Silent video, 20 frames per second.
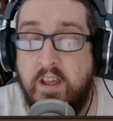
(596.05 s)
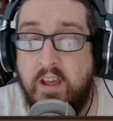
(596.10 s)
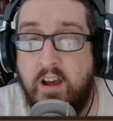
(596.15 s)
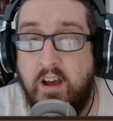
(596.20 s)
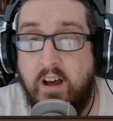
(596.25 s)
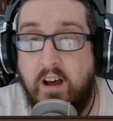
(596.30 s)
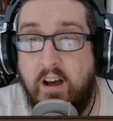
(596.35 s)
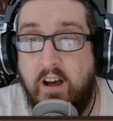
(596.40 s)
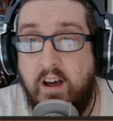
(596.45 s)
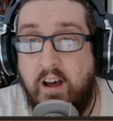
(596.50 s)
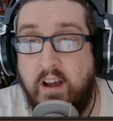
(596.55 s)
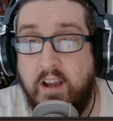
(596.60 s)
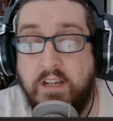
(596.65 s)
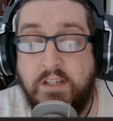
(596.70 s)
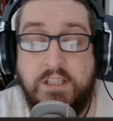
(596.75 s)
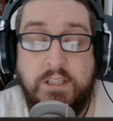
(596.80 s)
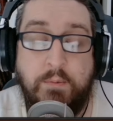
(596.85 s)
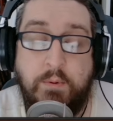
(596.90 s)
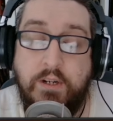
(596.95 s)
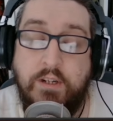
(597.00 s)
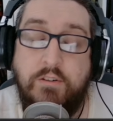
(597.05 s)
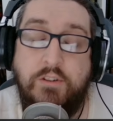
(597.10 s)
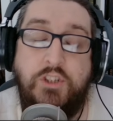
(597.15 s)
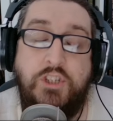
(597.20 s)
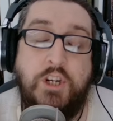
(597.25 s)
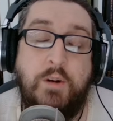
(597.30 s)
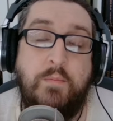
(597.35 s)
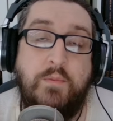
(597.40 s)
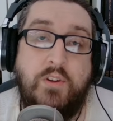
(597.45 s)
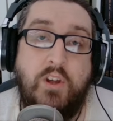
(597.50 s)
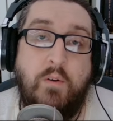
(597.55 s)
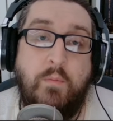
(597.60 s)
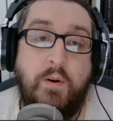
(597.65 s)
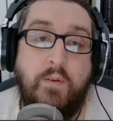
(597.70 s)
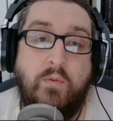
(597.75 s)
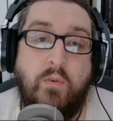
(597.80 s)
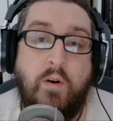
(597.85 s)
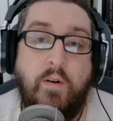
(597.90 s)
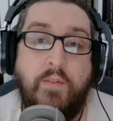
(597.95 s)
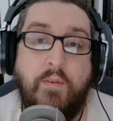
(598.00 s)
Are you someone who's jumped on
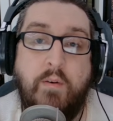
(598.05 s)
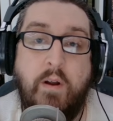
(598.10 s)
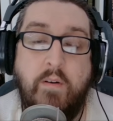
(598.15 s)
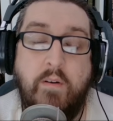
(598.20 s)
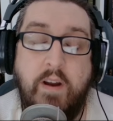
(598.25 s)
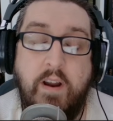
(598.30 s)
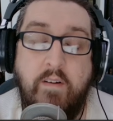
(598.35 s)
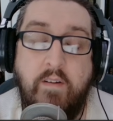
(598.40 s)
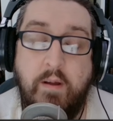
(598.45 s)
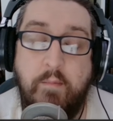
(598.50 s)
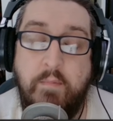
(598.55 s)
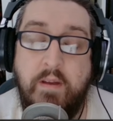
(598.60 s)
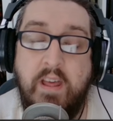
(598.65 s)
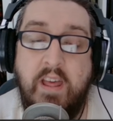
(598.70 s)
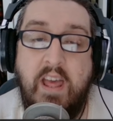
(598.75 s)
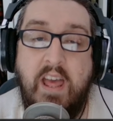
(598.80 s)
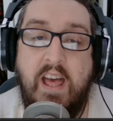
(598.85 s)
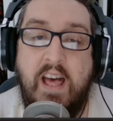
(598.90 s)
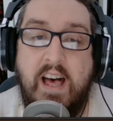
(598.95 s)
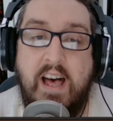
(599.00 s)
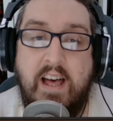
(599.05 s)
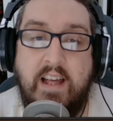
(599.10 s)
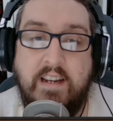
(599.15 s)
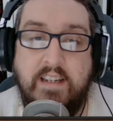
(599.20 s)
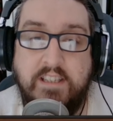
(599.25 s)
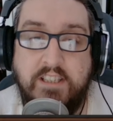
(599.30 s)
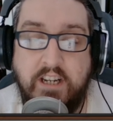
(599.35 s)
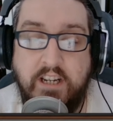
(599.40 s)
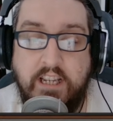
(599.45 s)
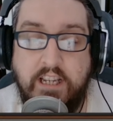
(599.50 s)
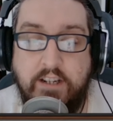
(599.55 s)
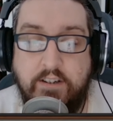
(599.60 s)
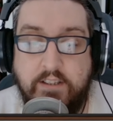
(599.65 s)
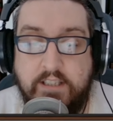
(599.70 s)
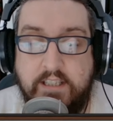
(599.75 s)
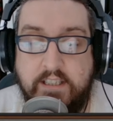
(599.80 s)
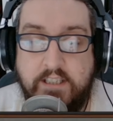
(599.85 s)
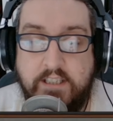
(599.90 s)
with War of the Rohirrim and is going to use these